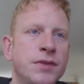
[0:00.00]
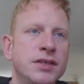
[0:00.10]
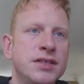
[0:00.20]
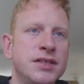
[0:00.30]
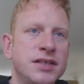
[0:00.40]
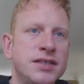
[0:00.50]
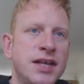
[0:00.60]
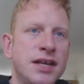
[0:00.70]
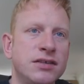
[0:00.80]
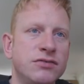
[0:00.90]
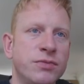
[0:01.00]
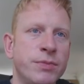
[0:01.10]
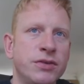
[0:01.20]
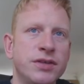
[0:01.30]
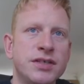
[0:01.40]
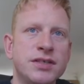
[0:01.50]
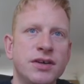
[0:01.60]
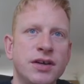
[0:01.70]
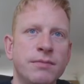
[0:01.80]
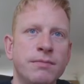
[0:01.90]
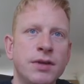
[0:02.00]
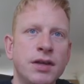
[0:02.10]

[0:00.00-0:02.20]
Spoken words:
This is a standard remote this time,